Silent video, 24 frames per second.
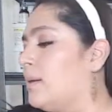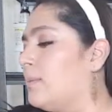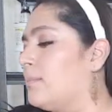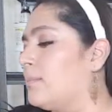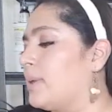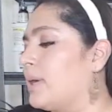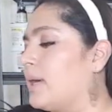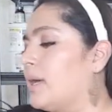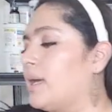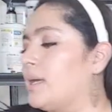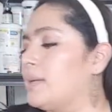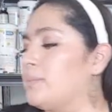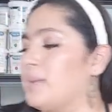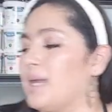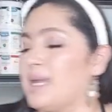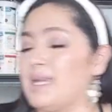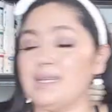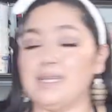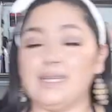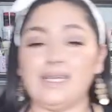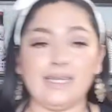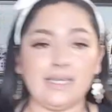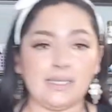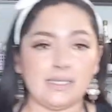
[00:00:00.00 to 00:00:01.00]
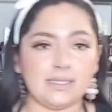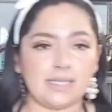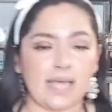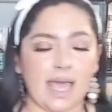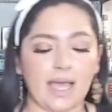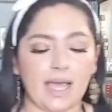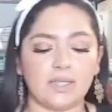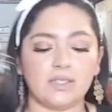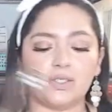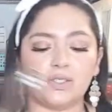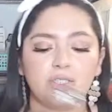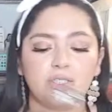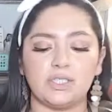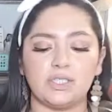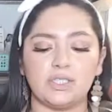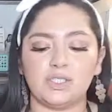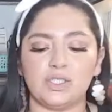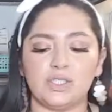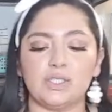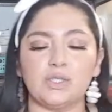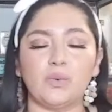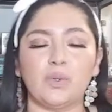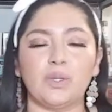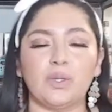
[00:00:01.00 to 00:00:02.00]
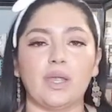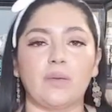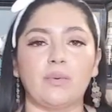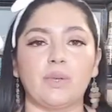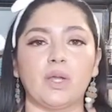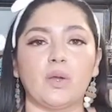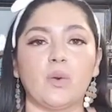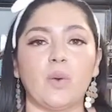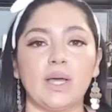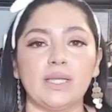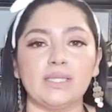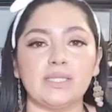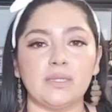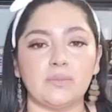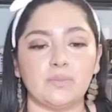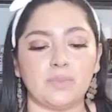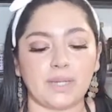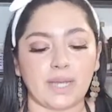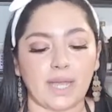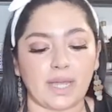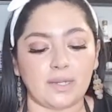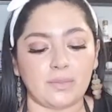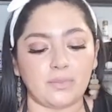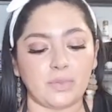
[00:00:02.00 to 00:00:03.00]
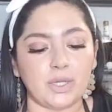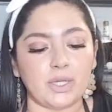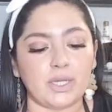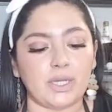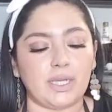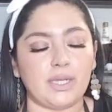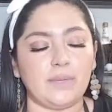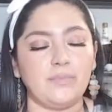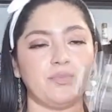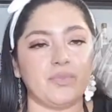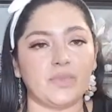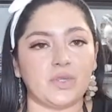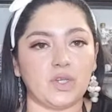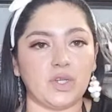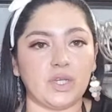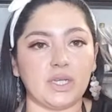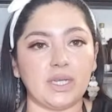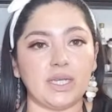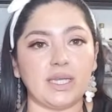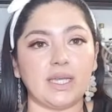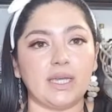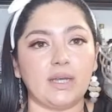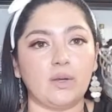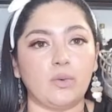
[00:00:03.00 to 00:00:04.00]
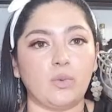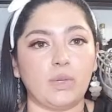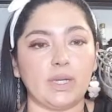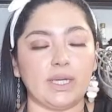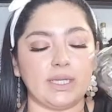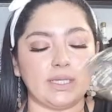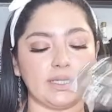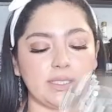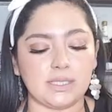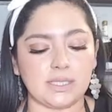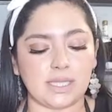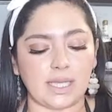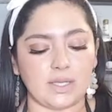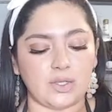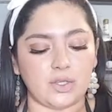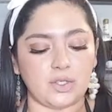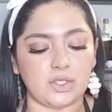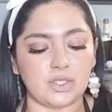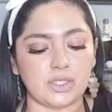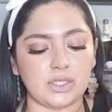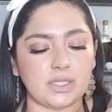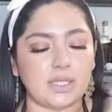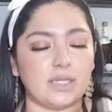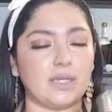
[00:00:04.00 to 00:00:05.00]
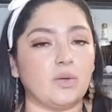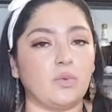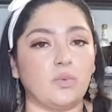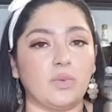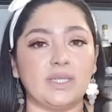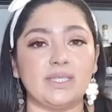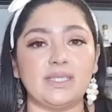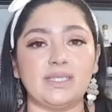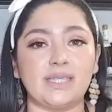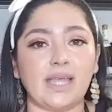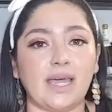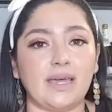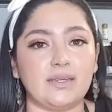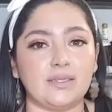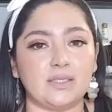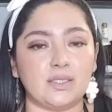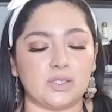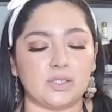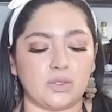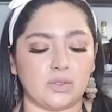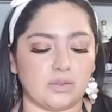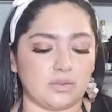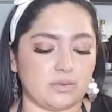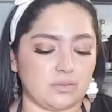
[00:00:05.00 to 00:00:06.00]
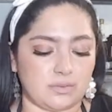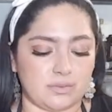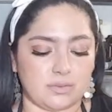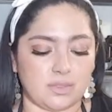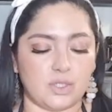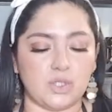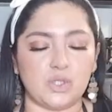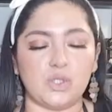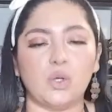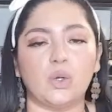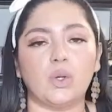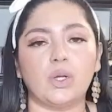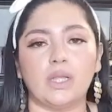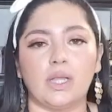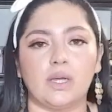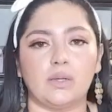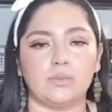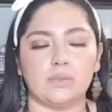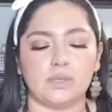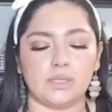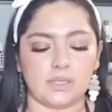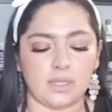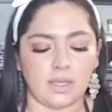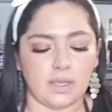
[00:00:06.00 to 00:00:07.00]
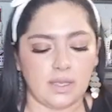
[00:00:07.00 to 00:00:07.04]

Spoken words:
But my niece, actually, she's the one that requested banana pudding. You're going to get a whisk, and you're just going to whisk that until there's no clumps.